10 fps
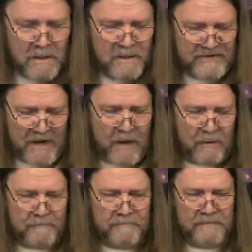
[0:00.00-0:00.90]

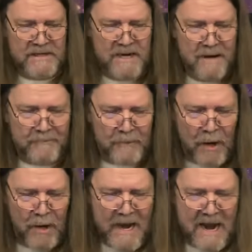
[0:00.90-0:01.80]
So, the
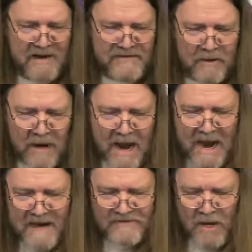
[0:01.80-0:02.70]
Emperor has their
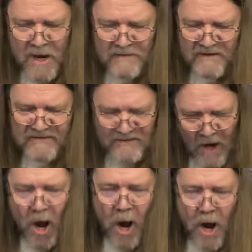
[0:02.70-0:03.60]
eyes on the
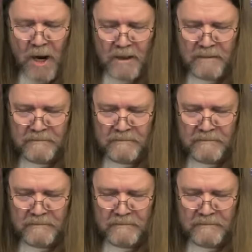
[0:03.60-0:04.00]
star.